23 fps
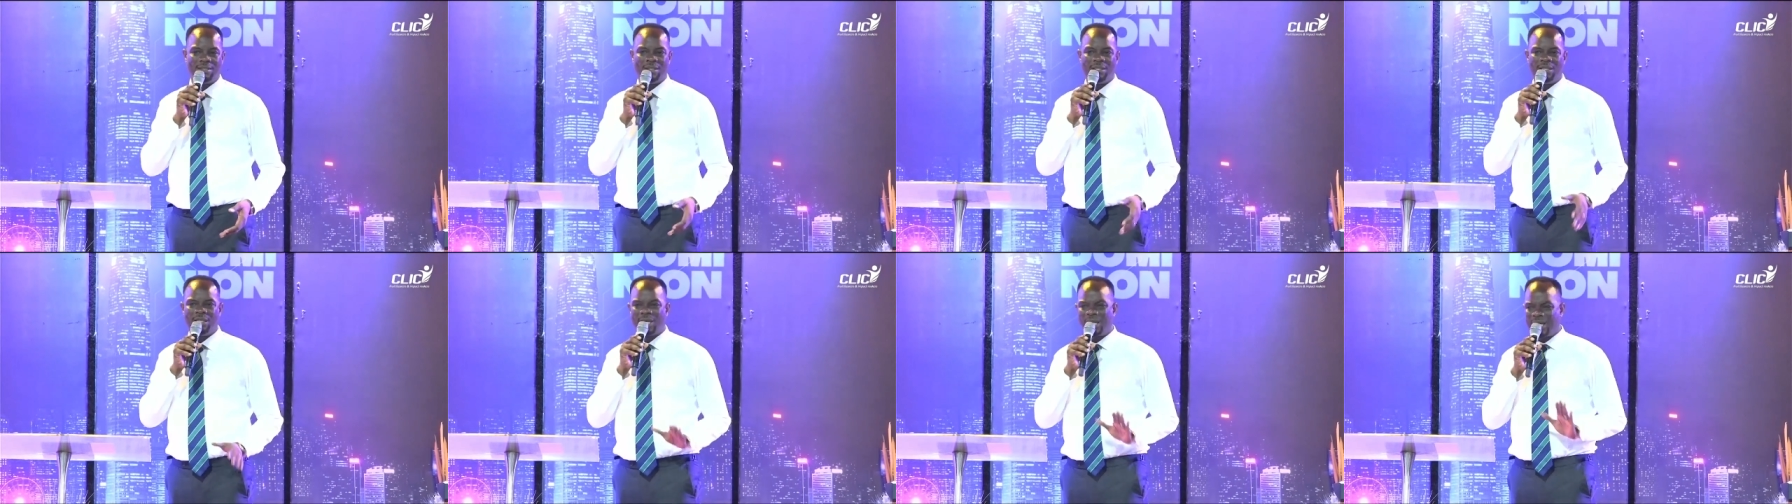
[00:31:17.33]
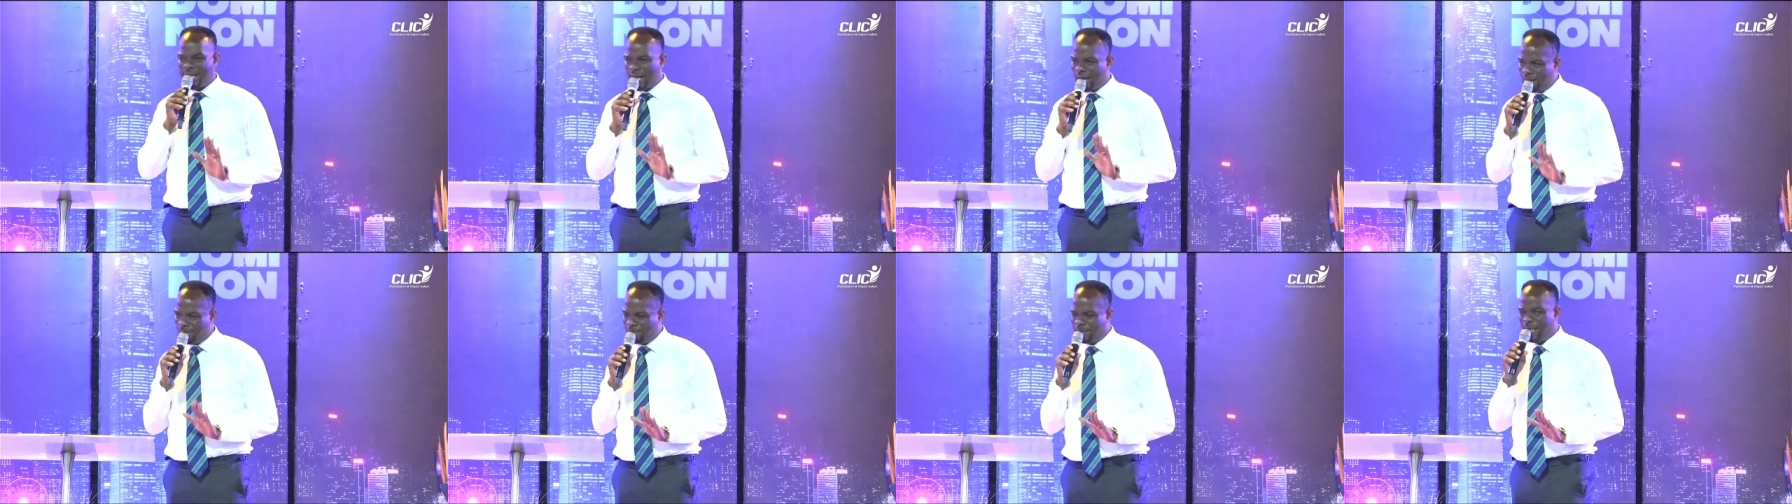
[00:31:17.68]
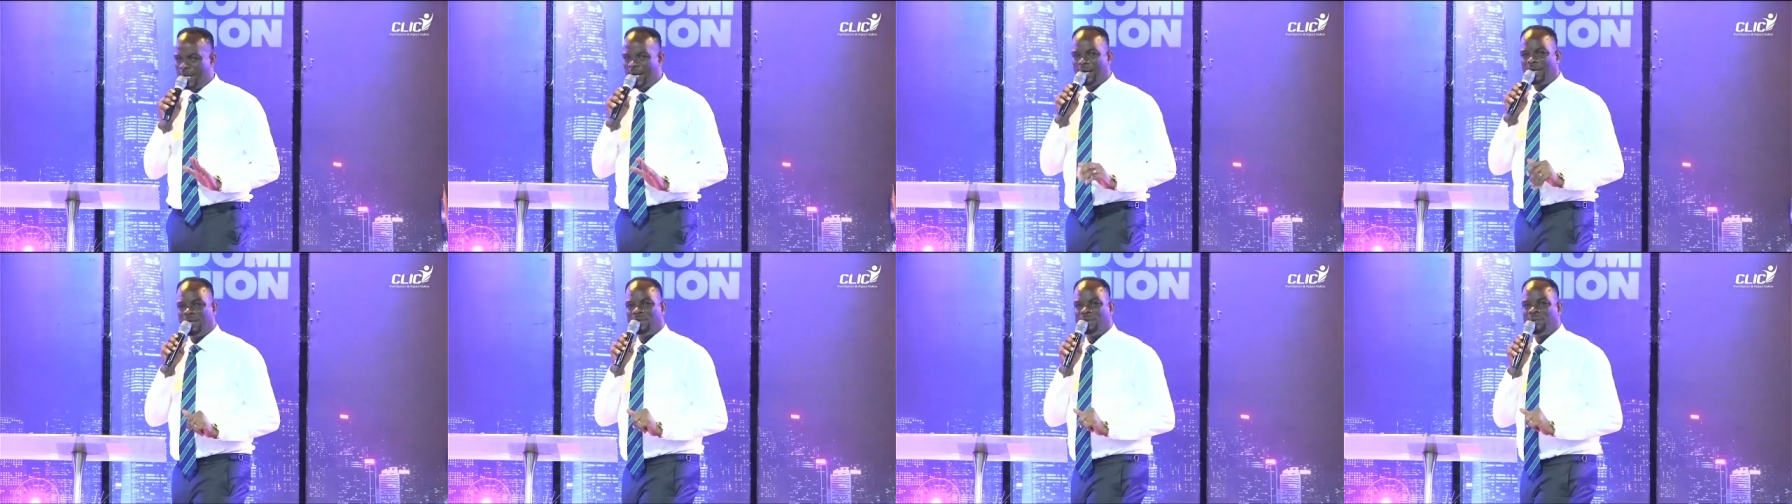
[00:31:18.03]
Calm
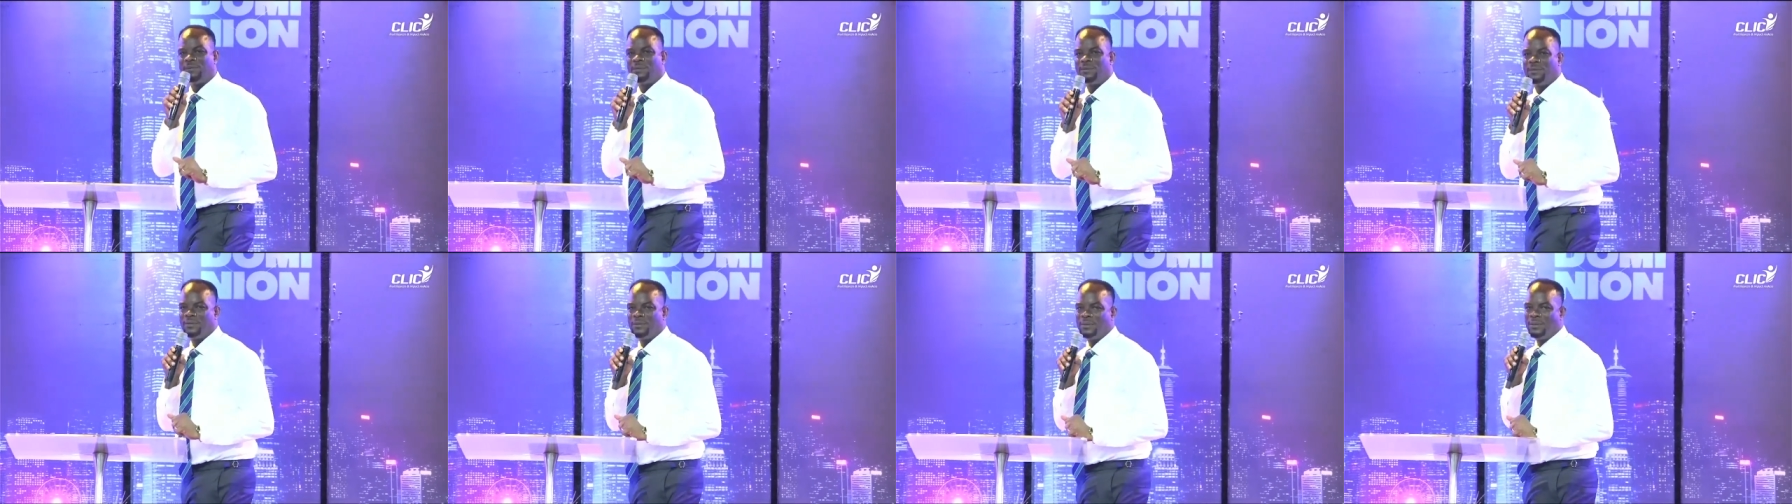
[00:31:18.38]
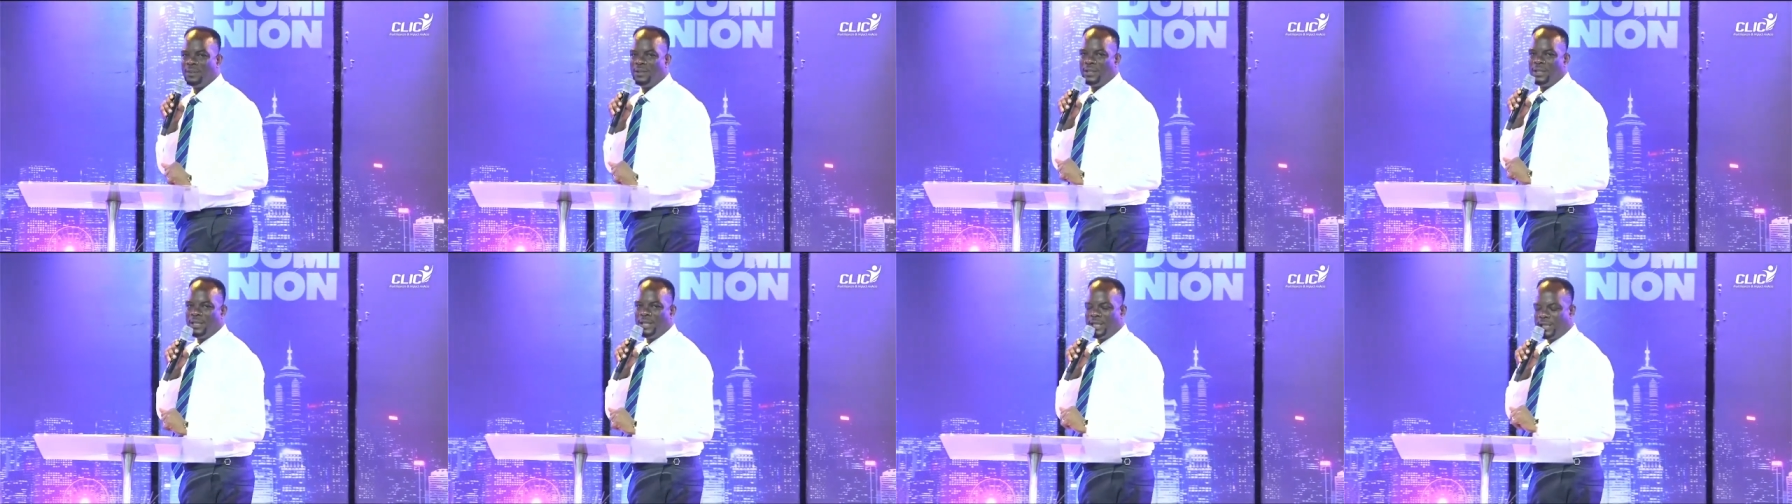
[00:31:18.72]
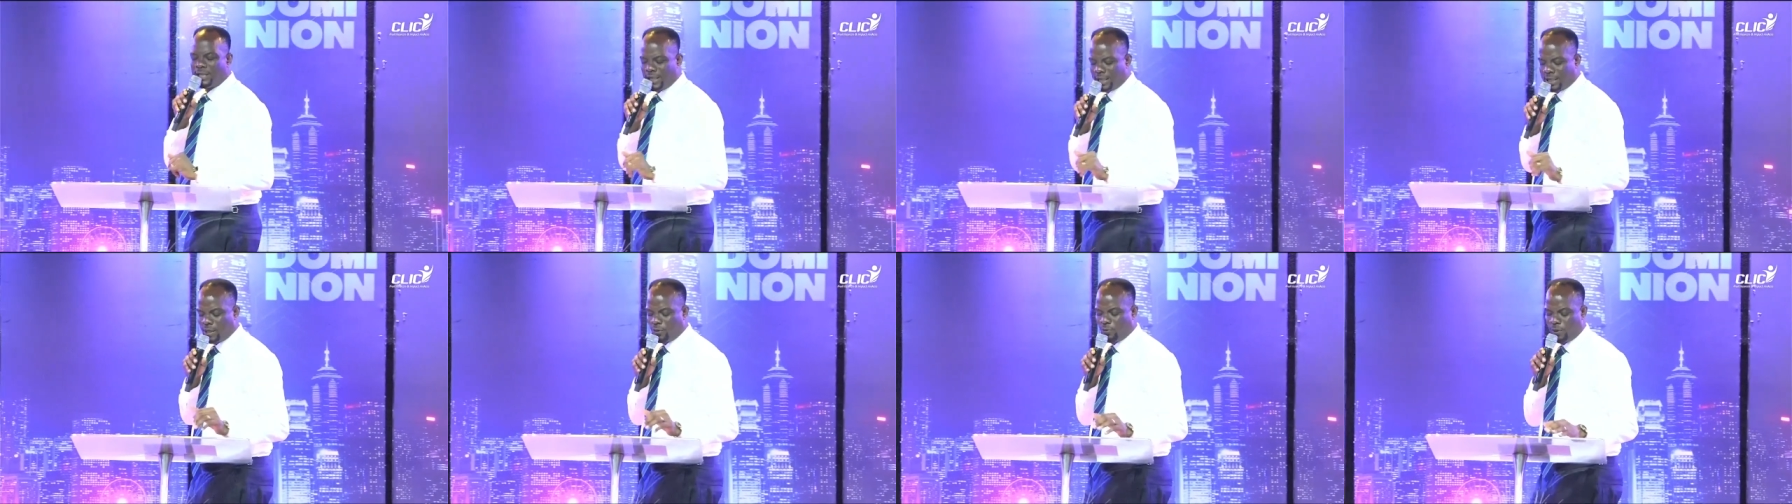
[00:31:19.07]
down.
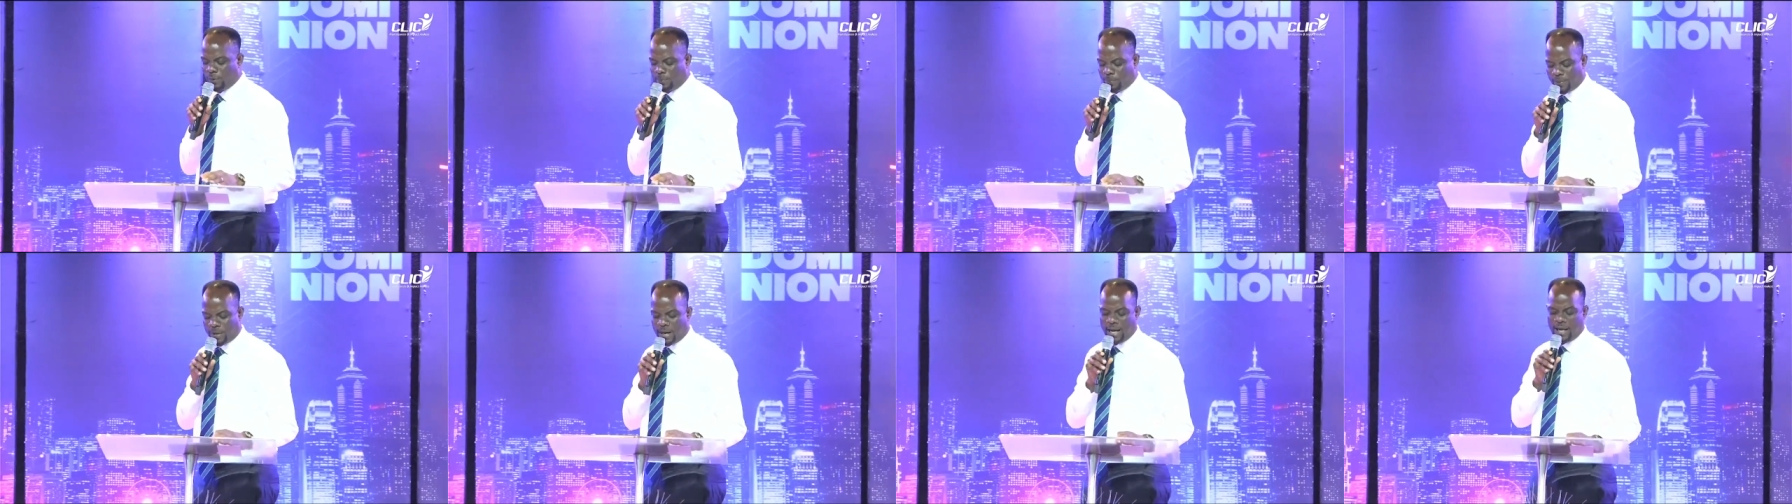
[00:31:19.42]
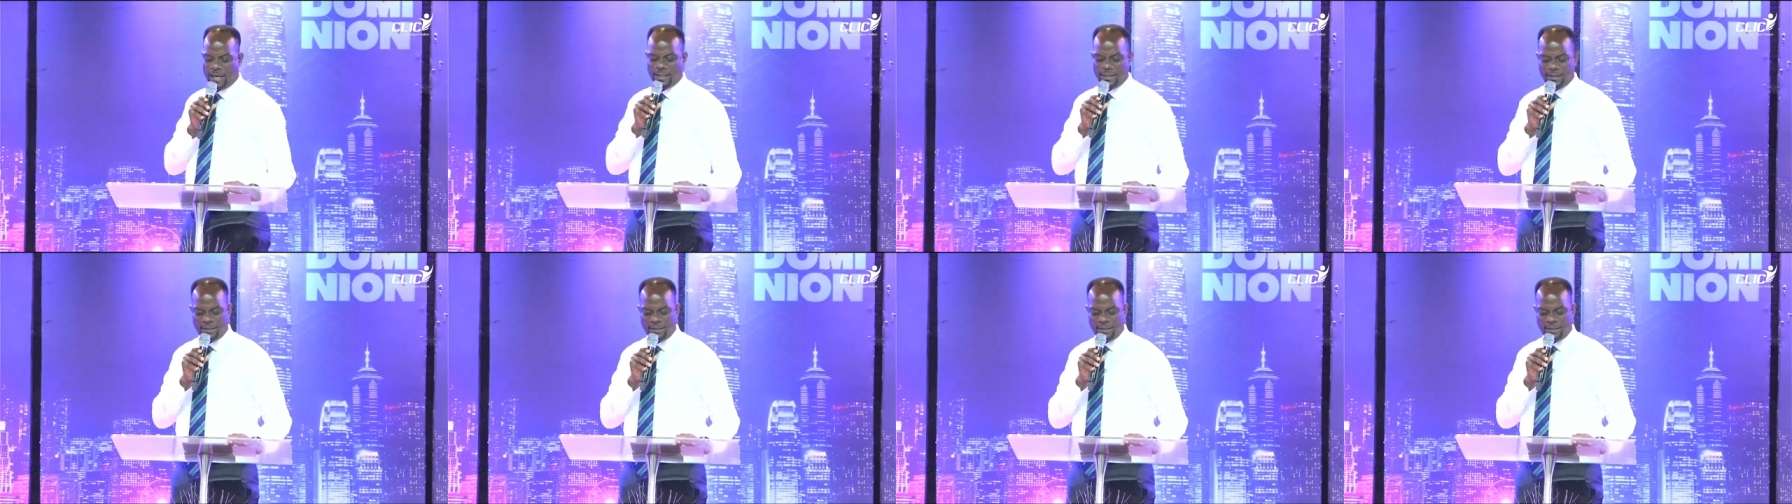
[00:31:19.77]
Take away pride.